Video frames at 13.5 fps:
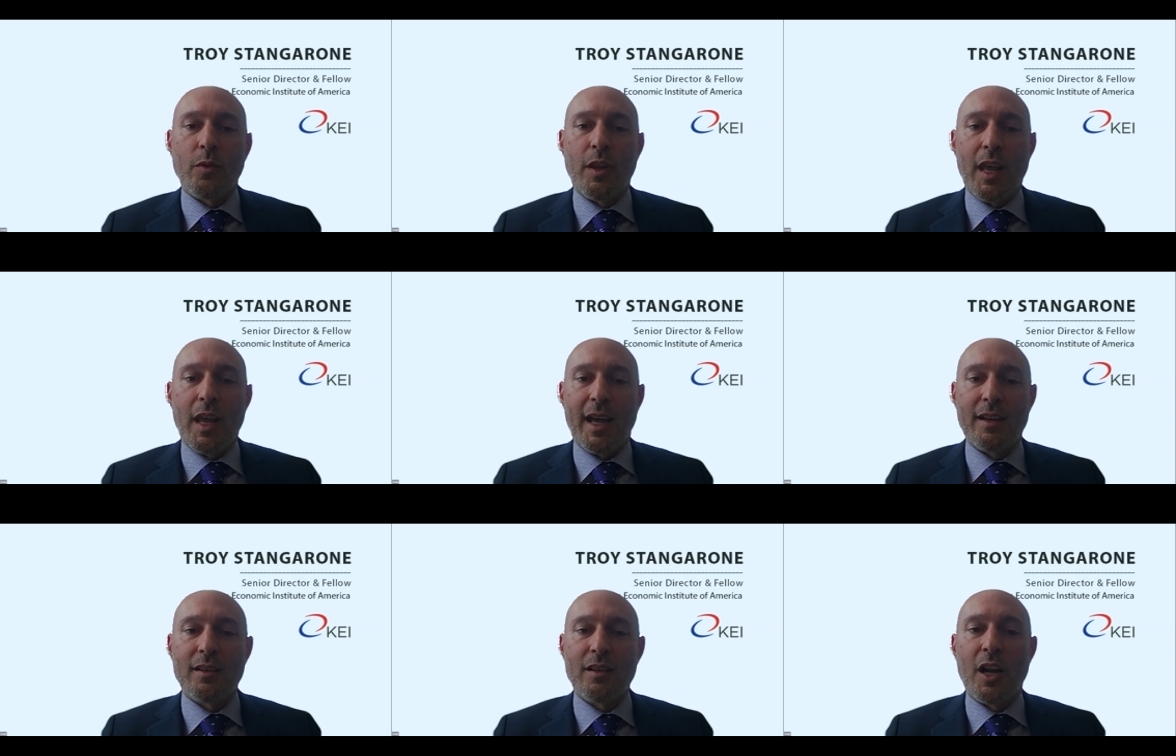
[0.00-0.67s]

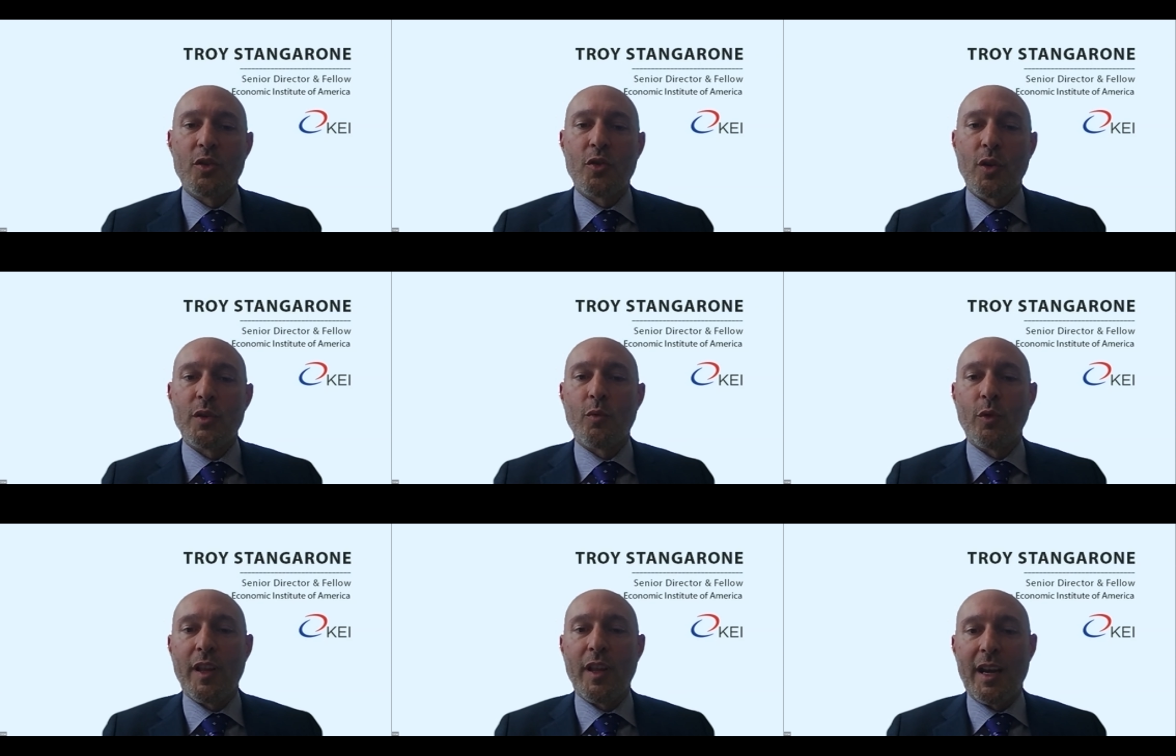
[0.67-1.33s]
that countries
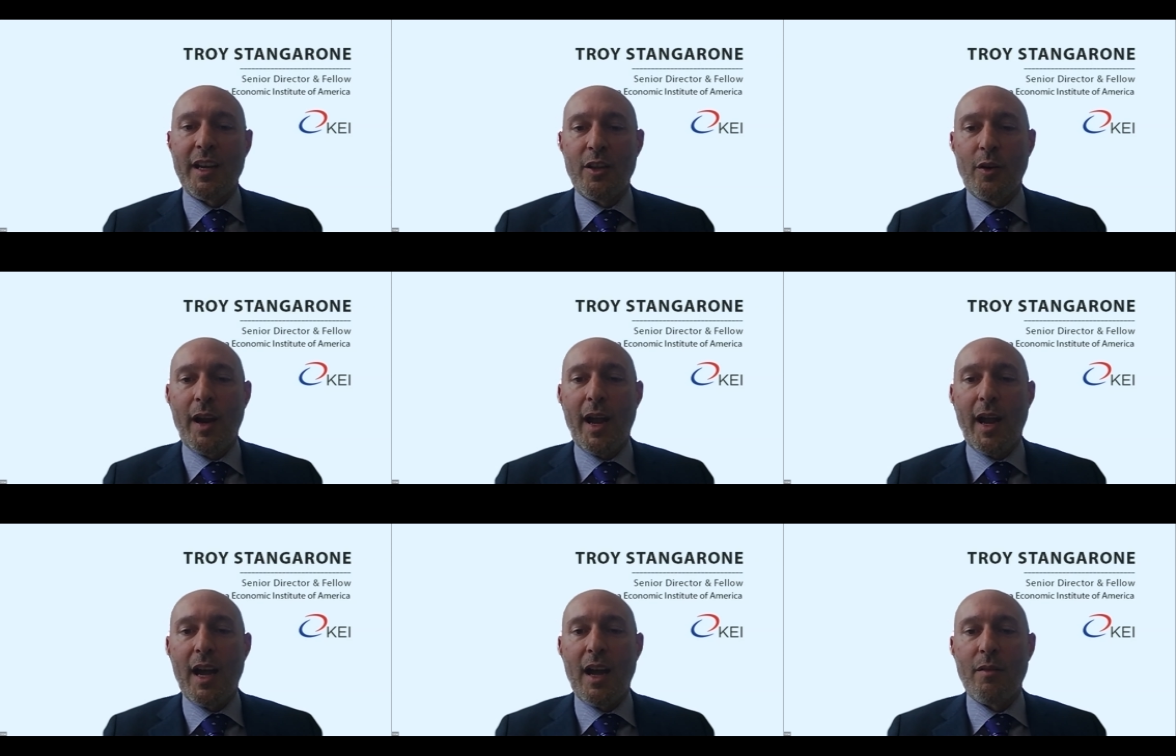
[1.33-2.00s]
will then either
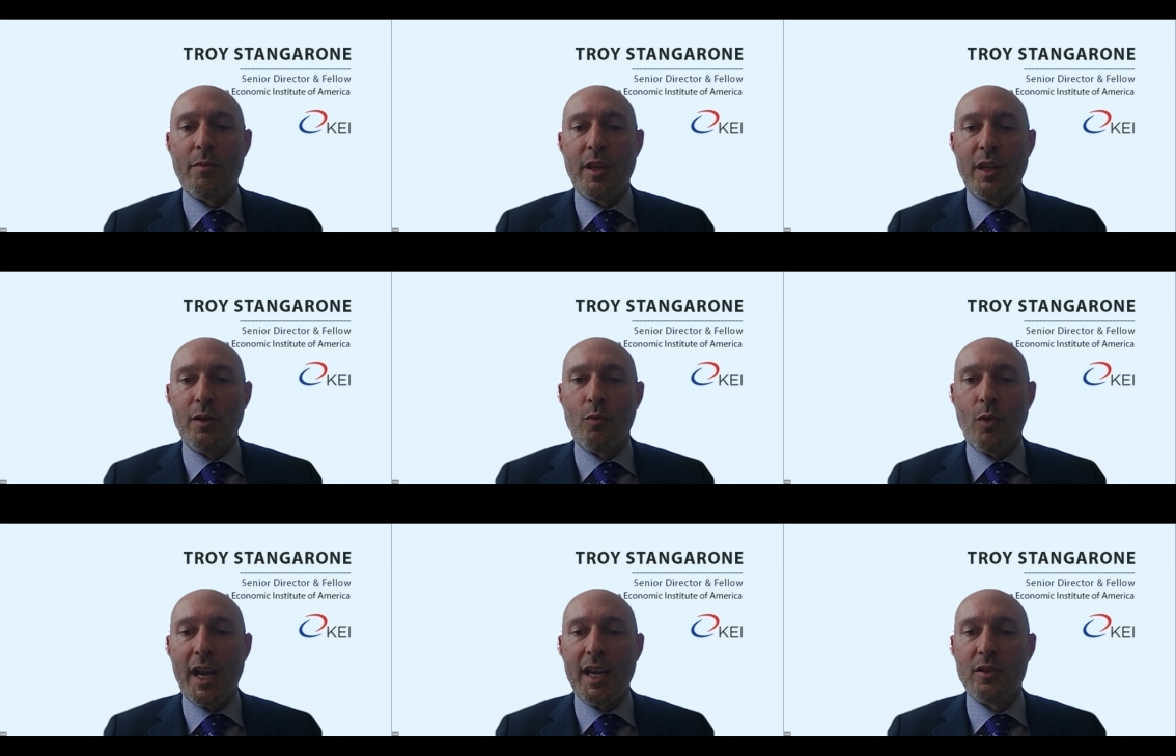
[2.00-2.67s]
have the
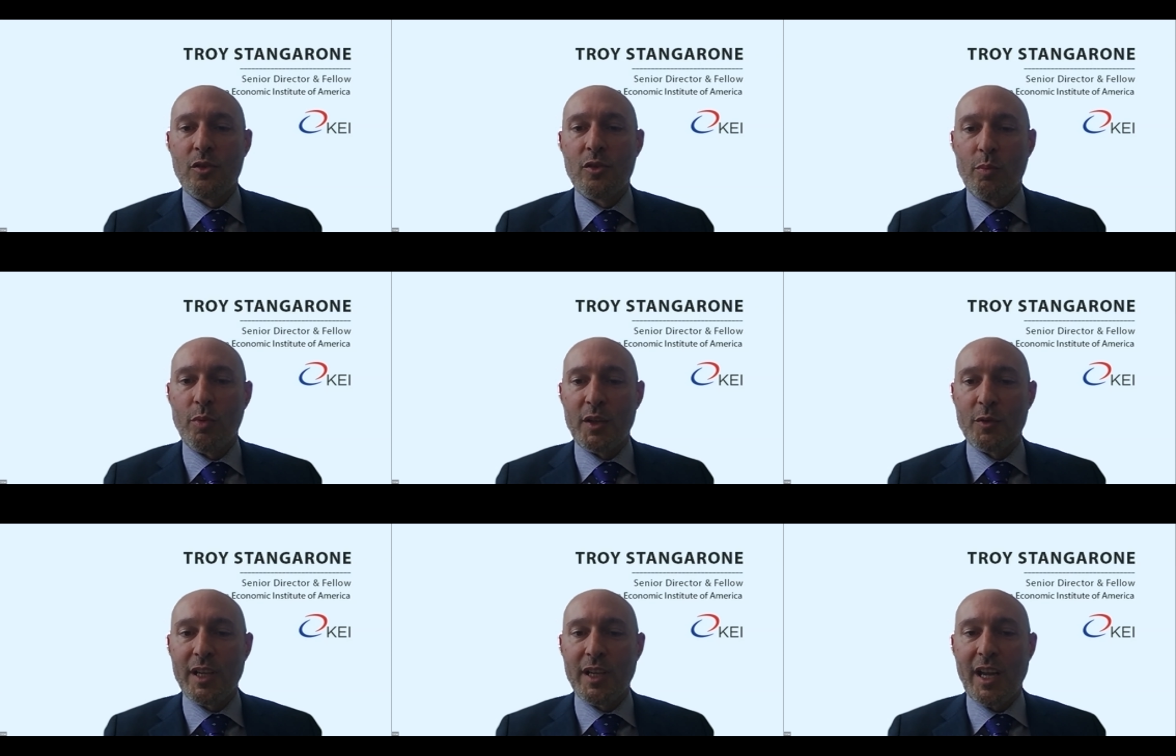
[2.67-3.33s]
right to
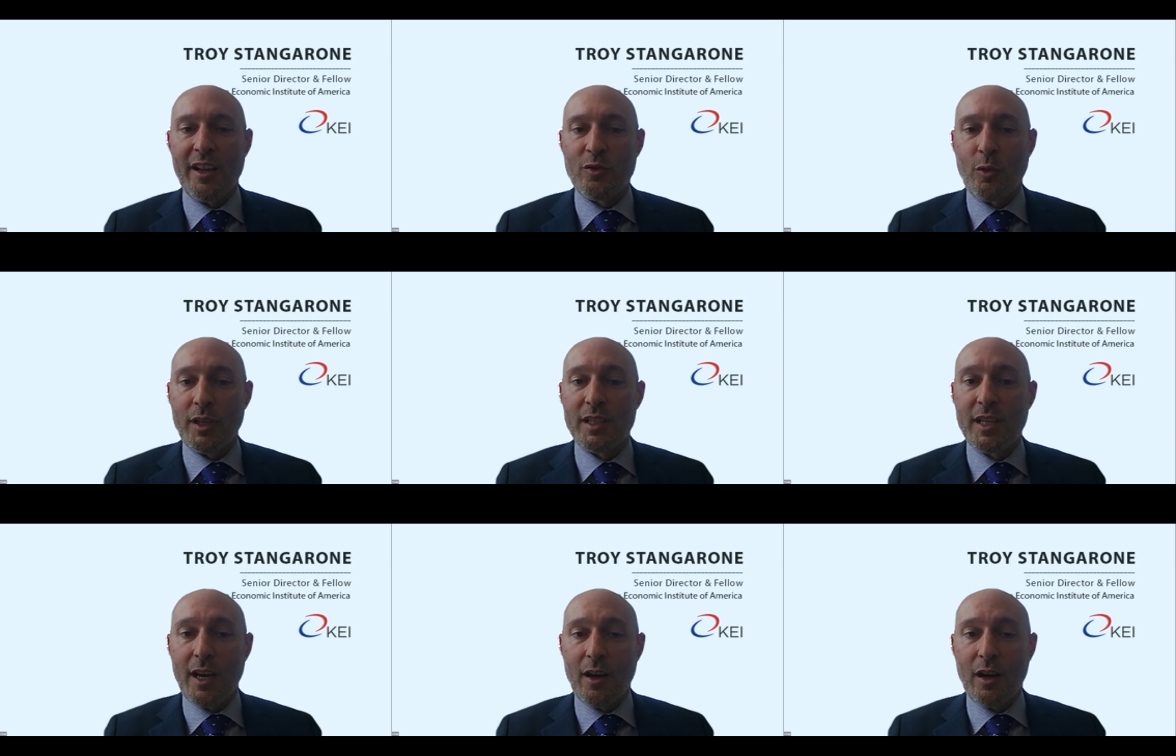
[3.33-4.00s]
place retaliatory
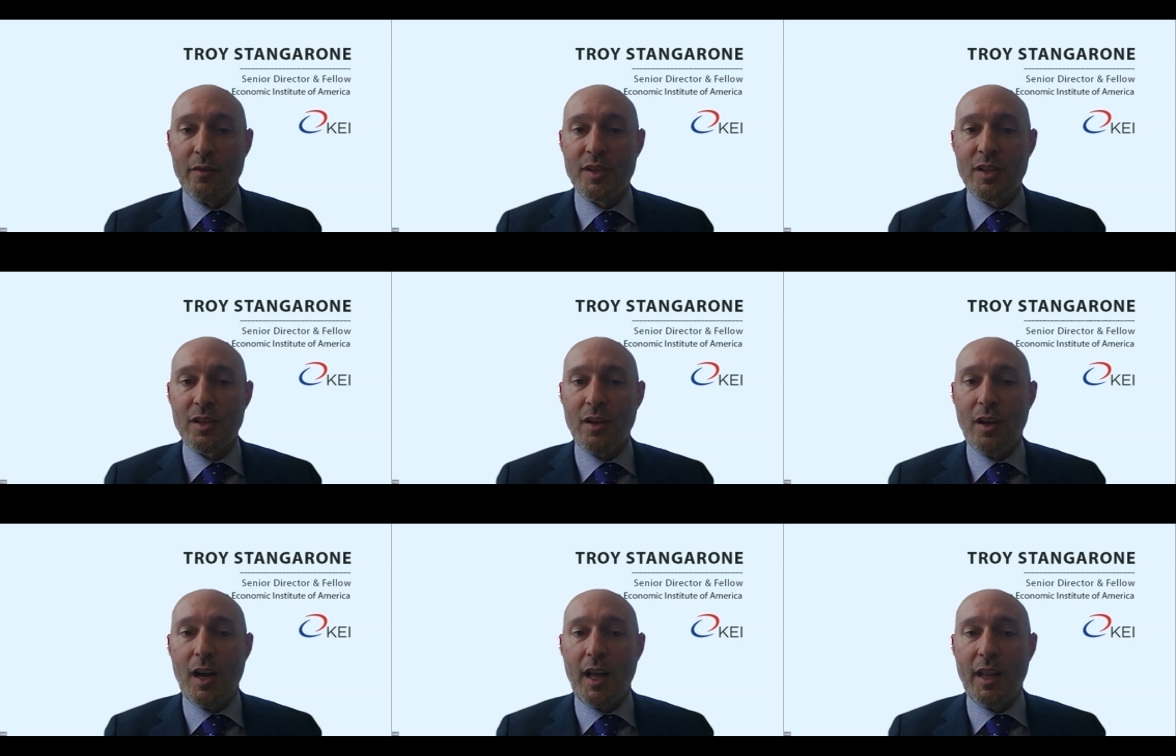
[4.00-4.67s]
tariffs
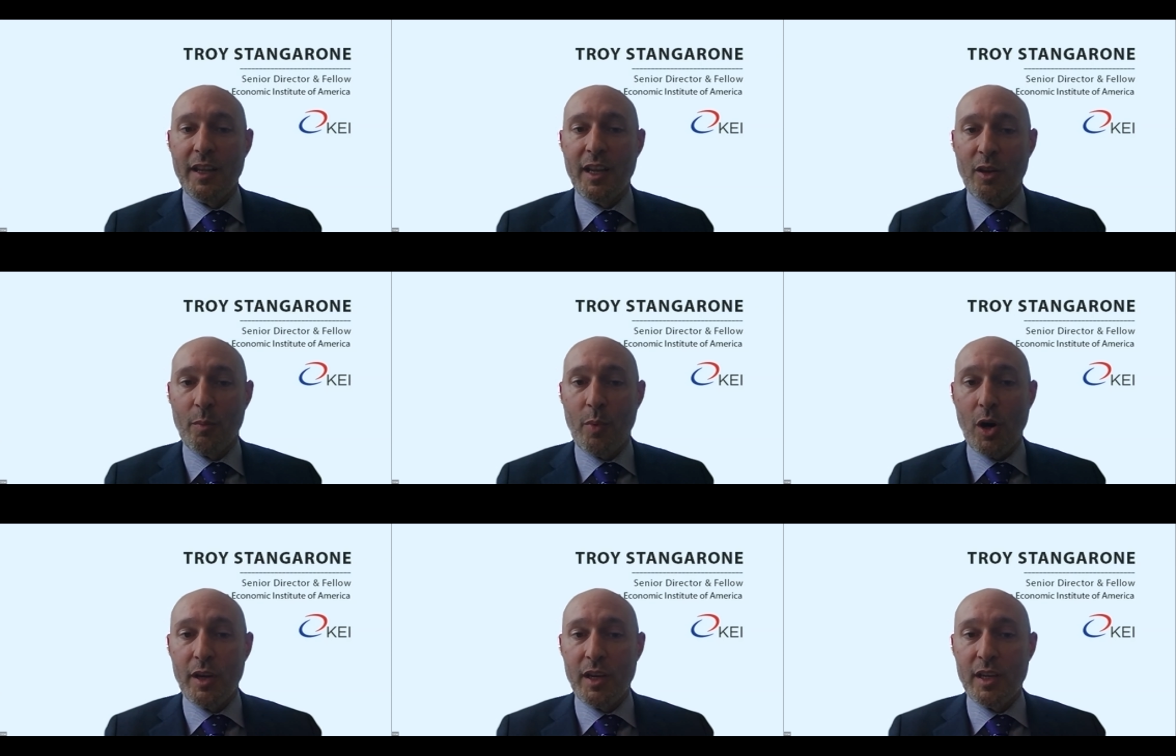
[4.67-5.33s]
on the other
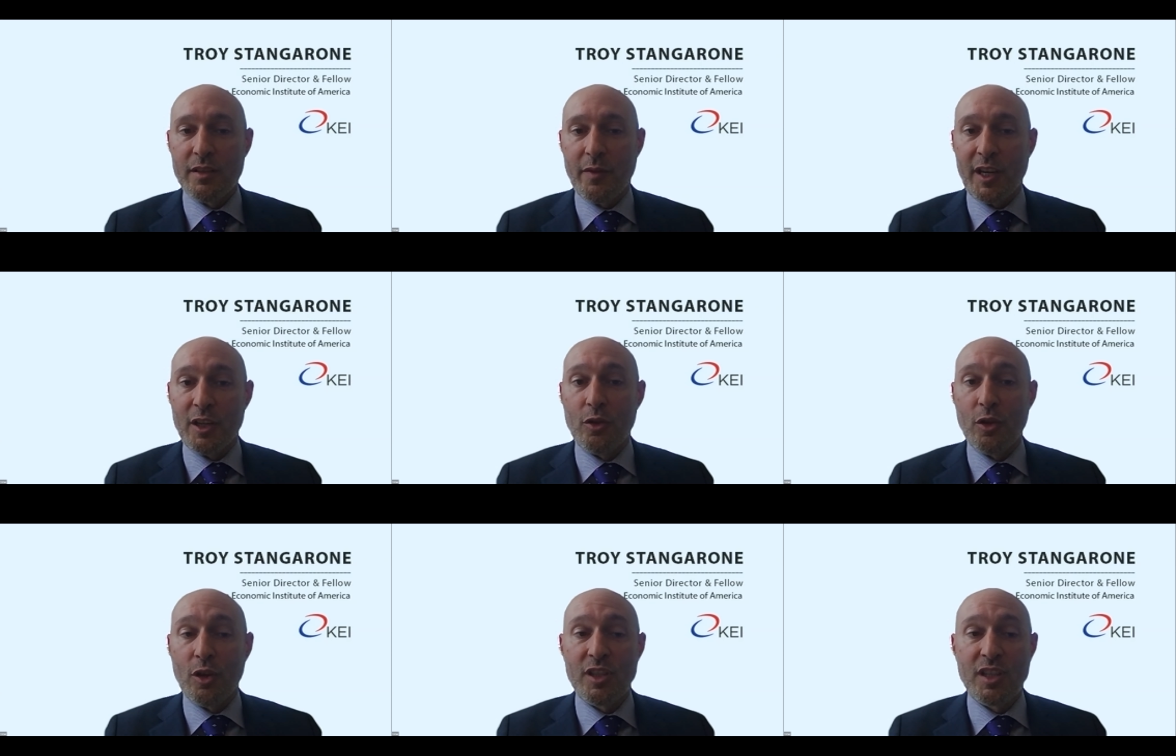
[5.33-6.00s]
parties vending
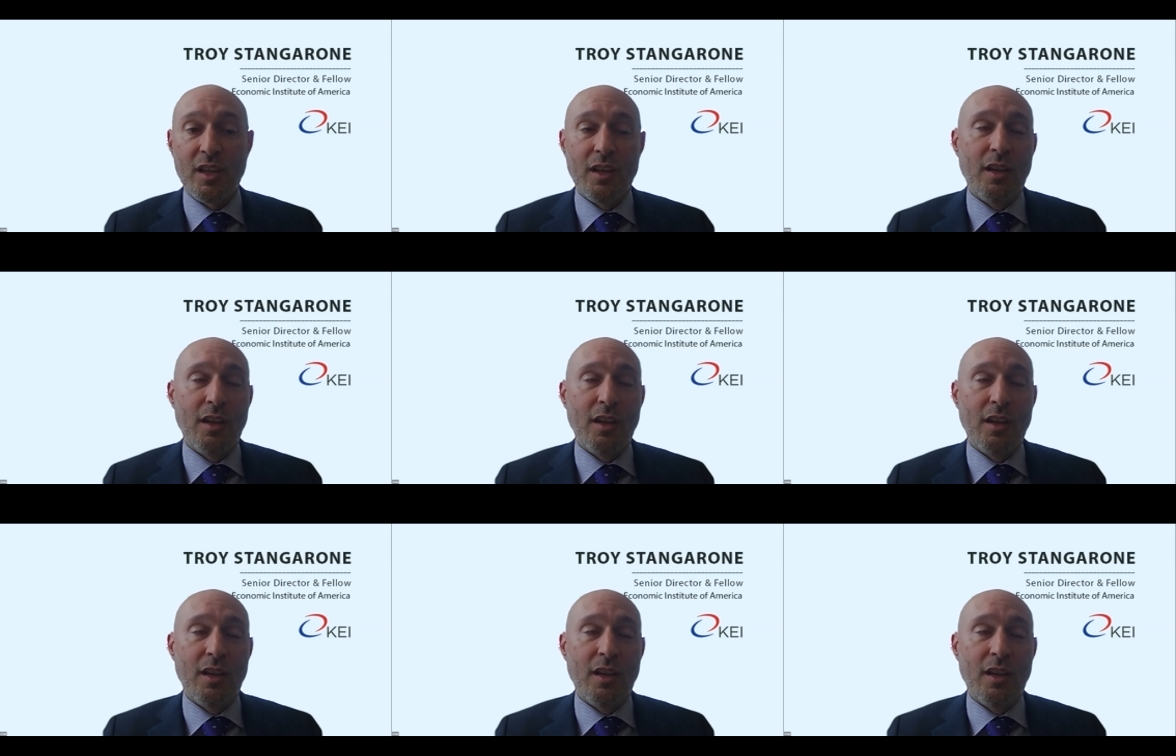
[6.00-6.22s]
goods.